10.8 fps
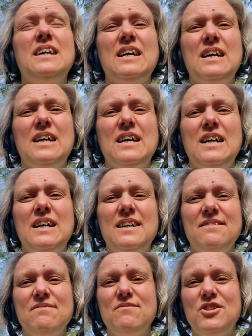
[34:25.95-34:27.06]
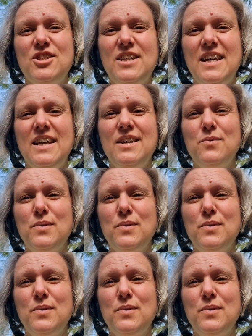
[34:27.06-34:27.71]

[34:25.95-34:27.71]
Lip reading: Today